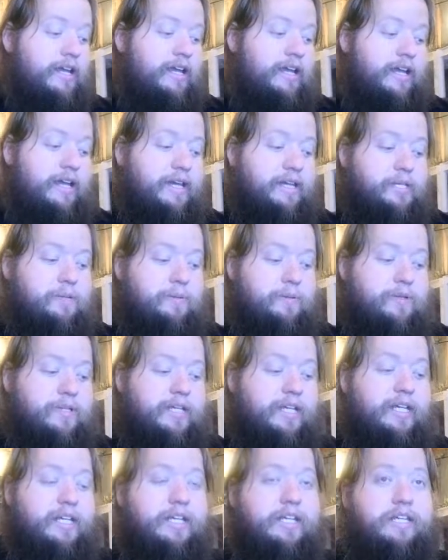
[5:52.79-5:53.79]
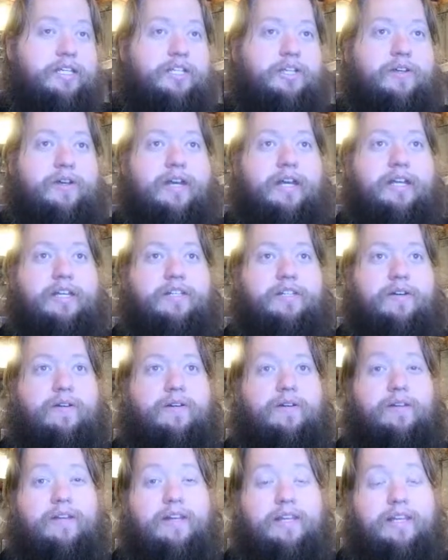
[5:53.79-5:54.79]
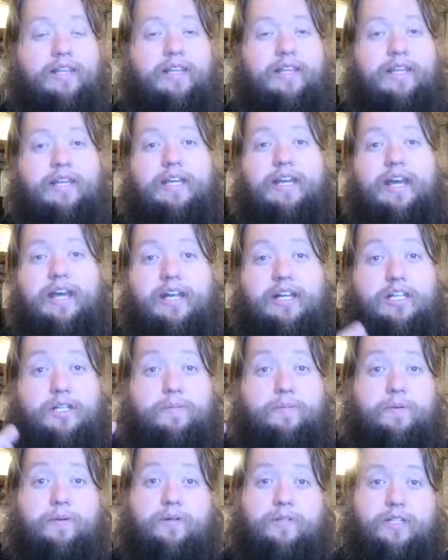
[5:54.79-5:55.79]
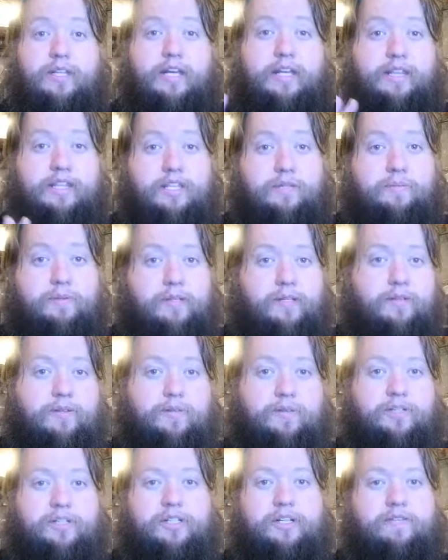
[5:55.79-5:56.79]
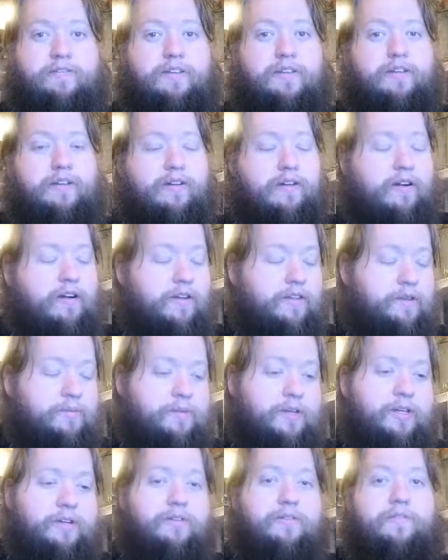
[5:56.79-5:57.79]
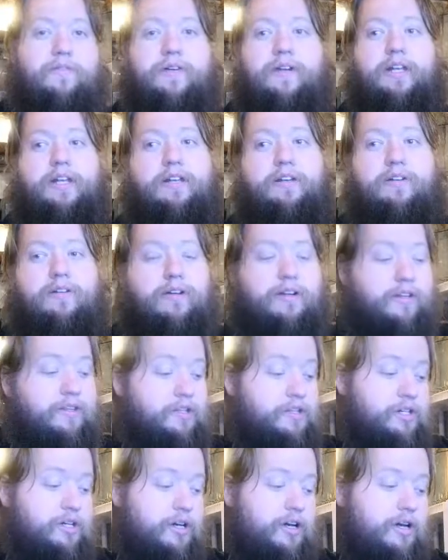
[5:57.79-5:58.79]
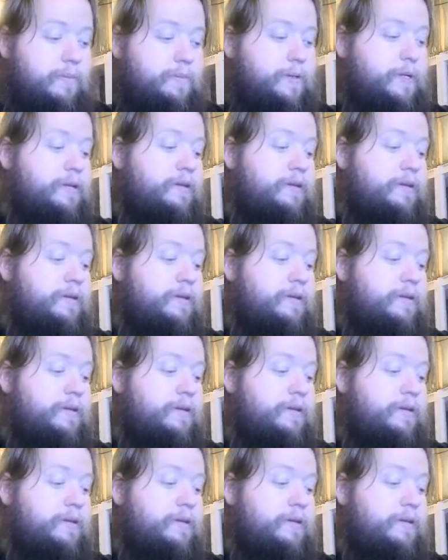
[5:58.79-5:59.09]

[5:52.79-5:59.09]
Expertise, you guys are like the experts at this political stuff. You know all the maneuvering, you know all the drama.